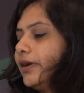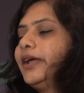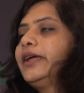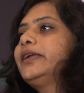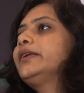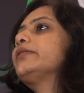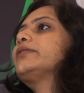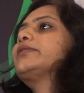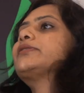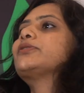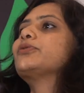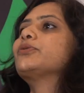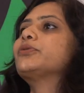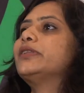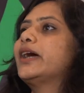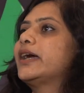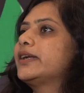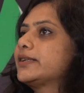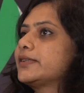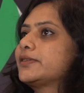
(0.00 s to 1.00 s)
Right? So
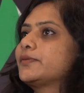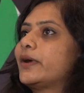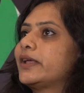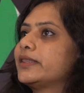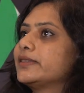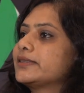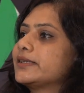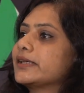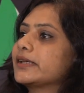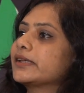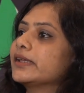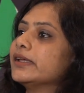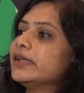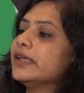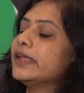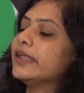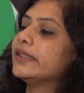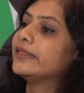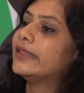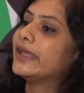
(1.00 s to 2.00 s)
that is one thing.
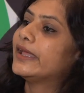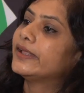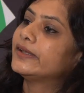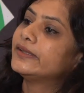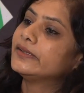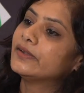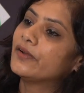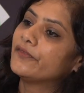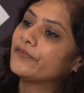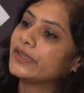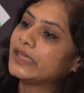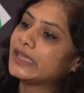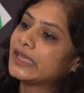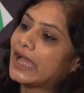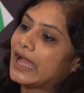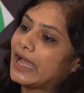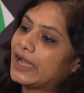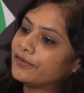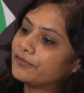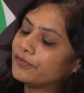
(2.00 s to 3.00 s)
Then we
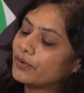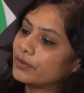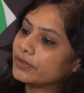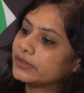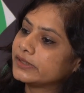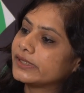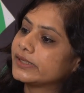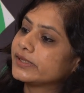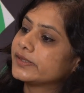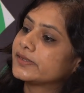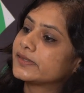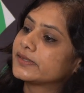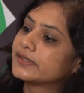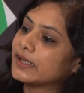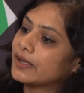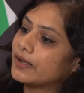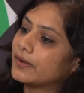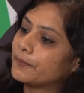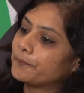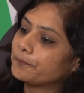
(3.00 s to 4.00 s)
have all these,
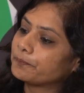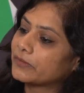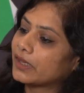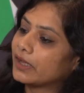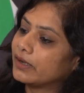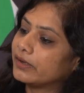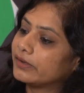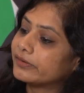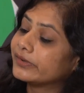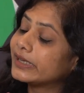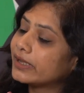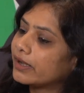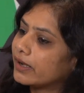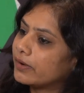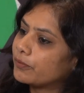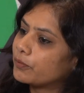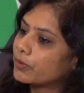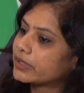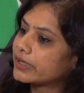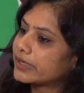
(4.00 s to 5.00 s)
uh, re
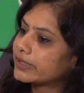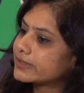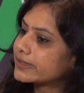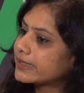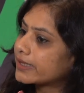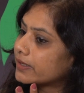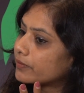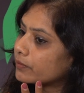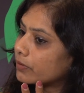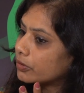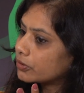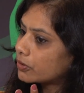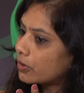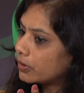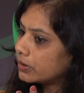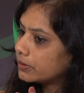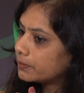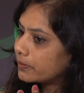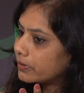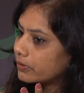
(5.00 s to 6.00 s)
uh, what I think we'll
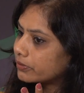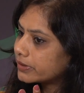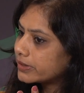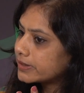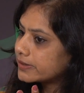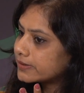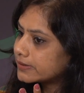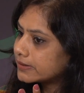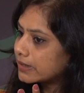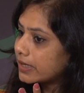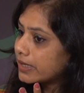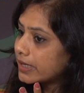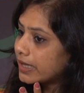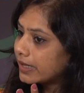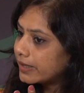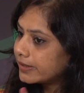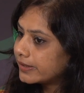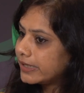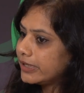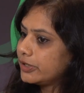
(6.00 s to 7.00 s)
call about is uh,
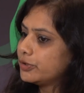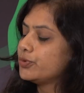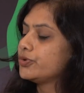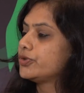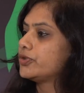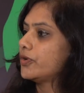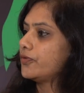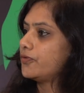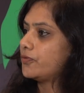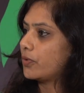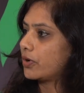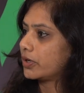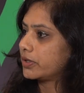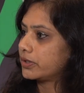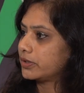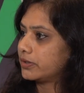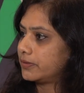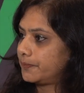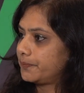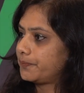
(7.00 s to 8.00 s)
reuse of
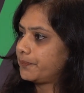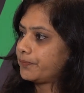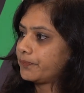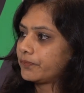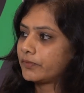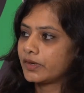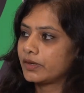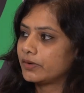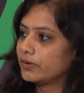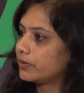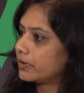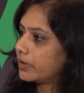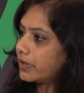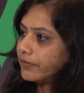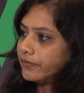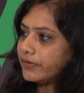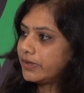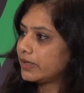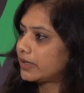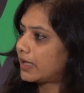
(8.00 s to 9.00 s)
water. Okay. okay,
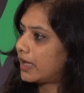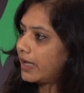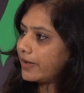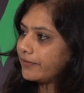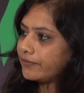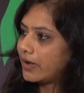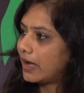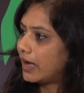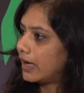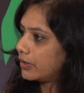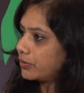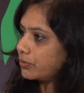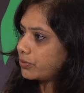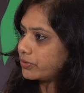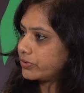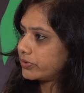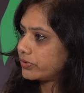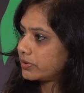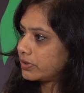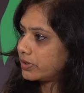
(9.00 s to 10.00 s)
we have R
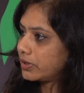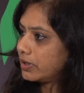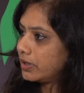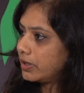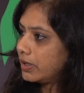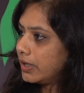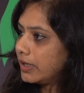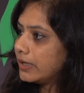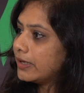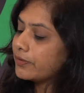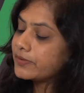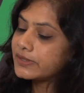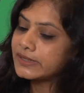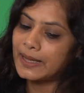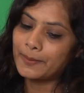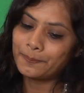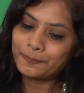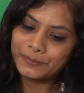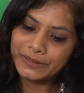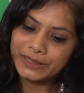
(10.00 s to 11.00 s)
Os. Right. Now,
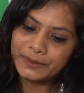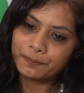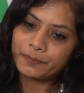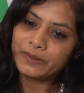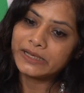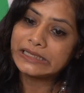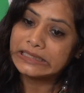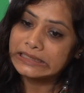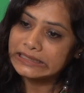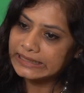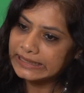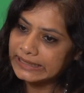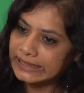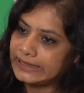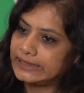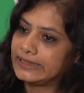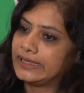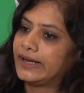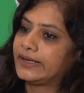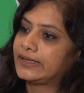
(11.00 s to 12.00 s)
some people
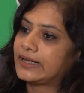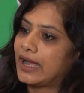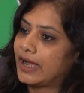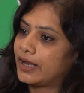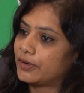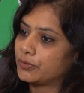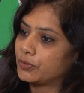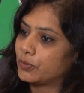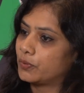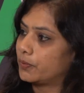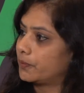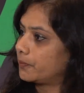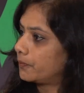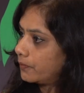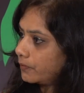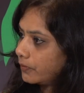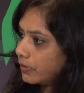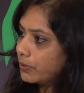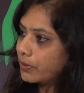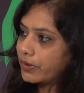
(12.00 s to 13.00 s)
need that R O.
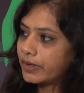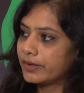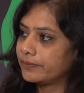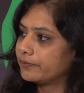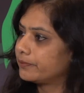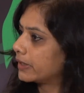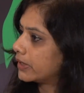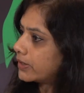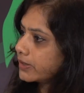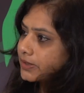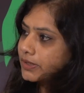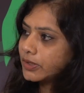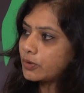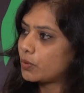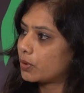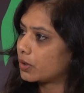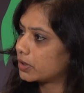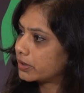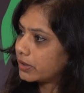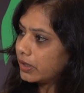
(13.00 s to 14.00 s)
Okay, huh. because the
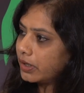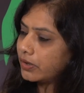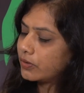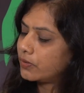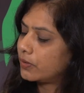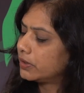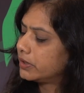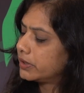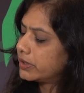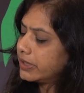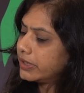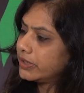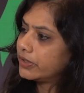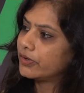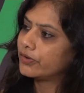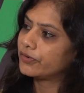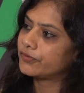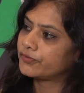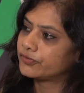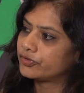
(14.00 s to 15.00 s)
qual uh, quality
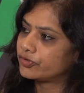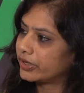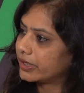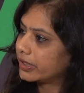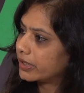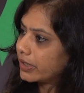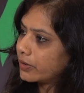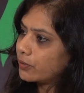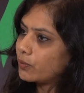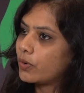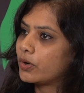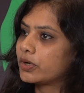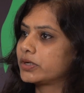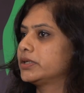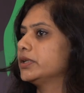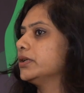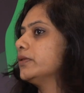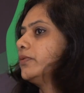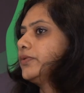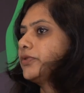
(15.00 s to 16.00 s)
well, of yeah. drinking
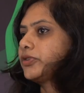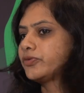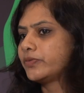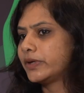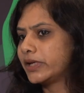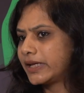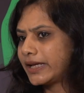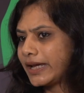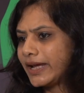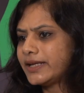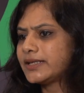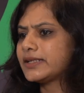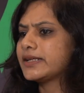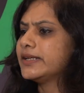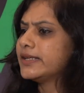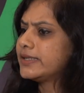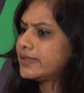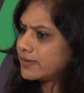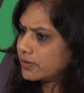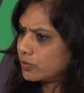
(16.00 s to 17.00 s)
water mm-hmm. what we get
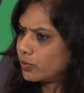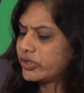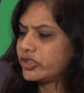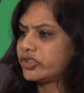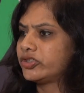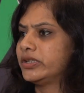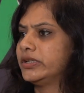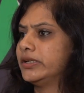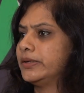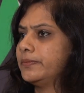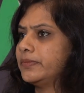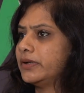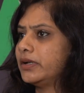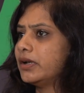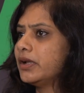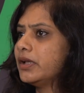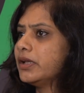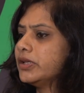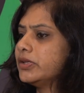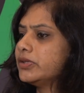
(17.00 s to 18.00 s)
is questionable.
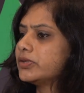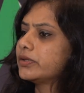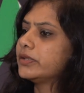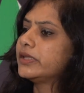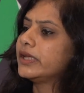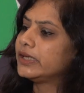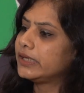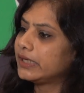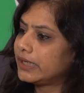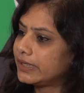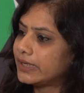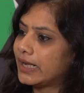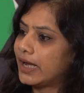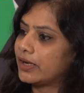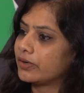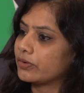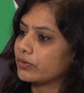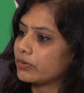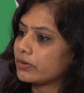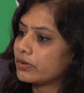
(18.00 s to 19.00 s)
So they need
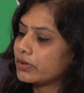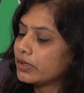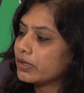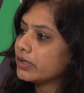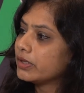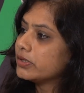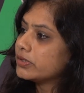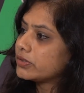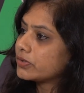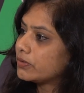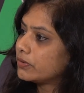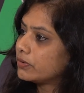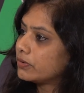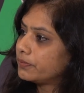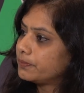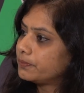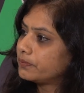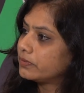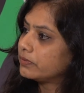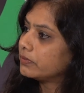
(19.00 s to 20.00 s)
R O.
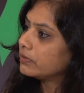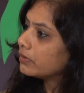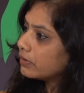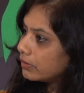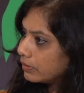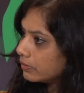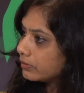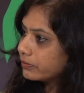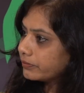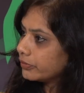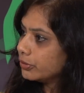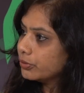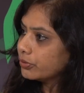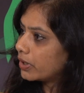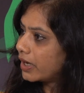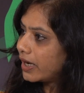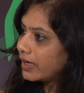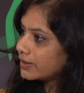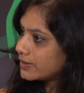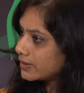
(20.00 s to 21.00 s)
So you
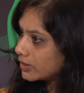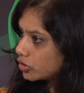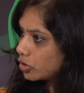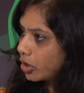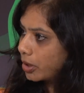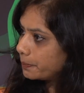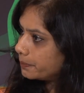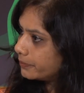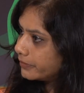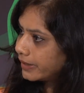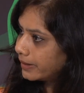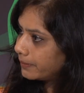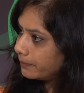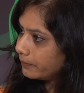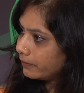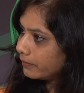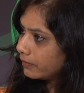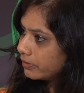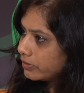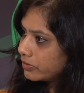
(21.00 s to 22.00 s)
can't stop
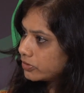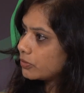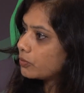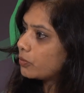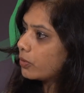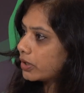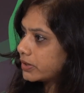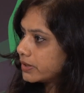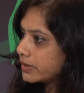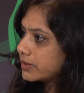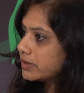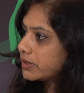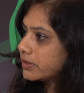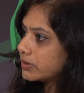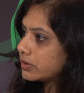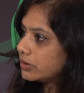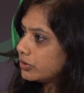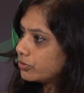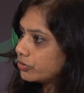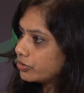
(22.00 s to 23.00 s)
them. So right. what is the
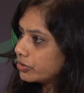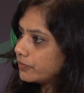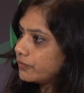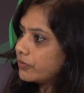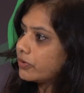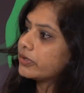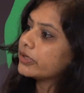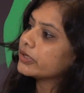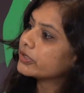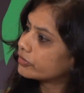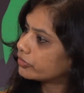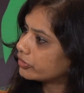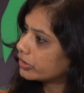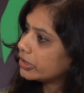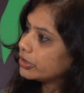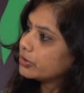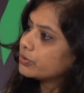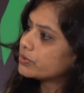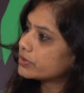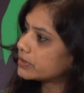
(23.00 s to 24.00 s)
solution for it?
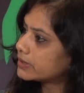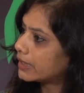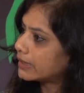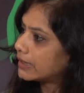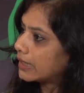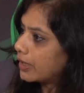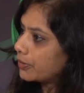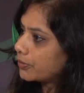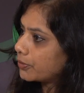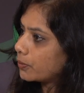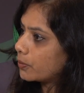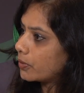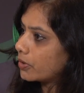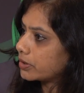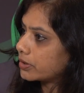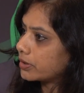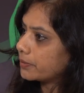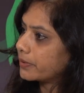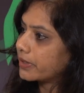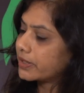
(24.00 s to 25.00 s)
Reuse that R O
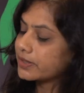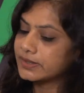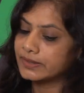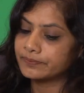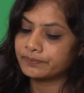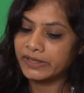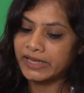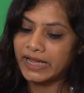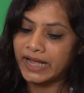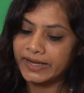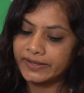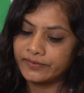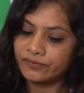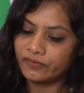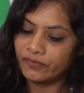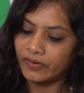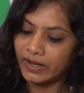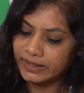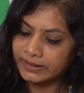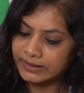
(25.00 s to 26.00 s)
water, because
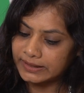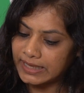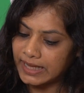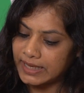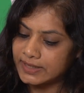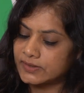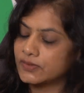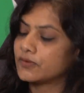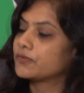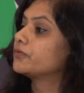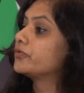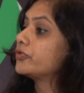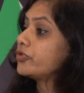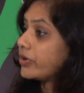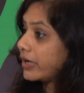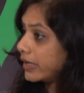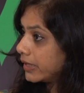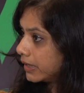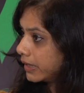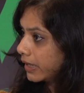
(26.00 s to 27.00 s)
behind one glass of
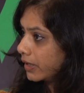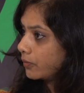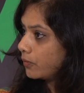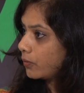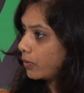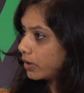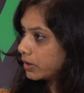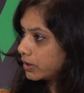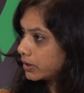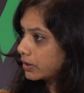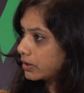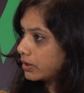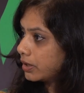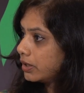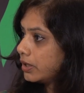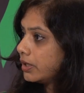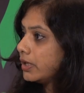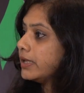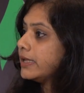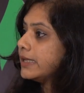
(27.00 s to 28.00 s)
drinking water,
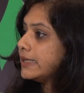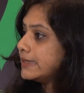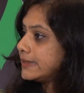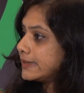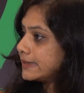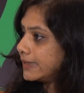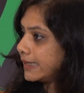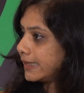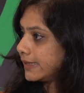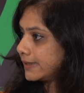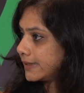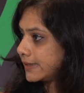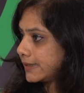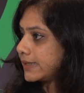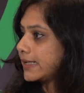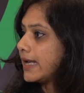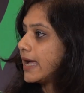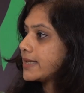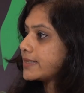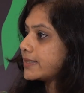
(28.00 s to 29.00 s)
six
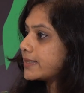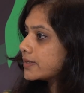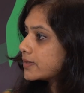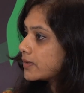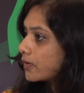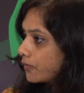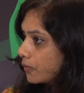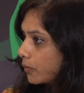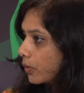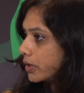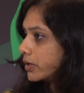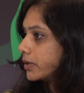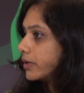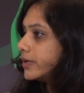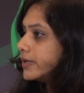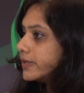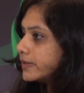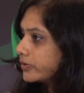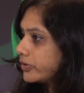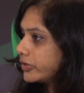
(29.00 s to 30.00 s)
glasses of water
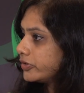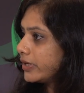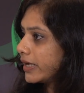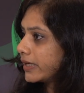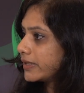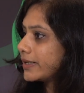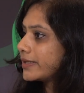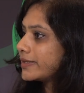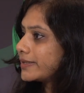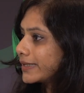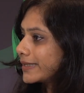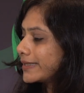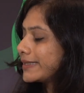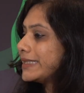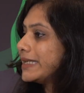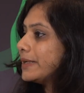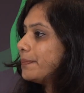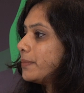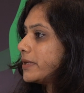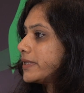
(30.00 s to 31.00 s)
is rejected.
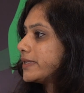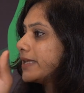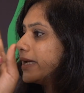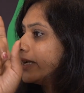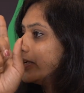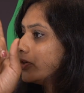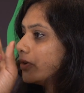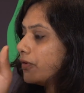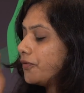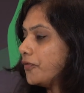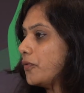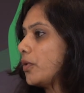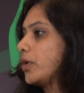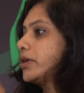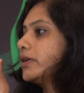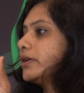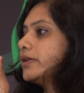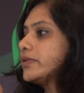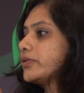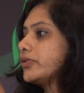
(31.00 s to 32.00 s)
sixty percent of
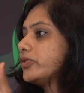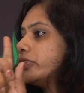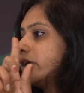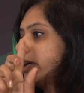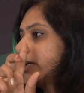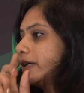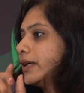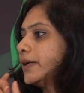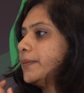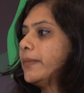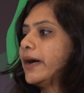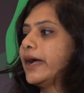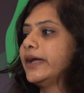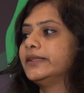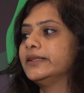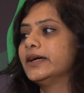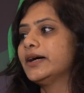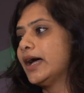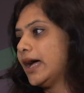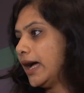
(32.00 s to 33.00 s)
water is rejected by
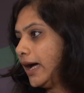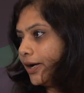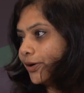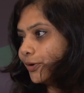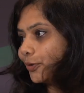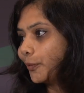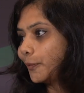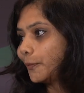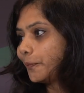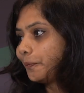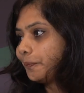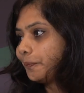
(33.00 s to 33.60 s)
the R O.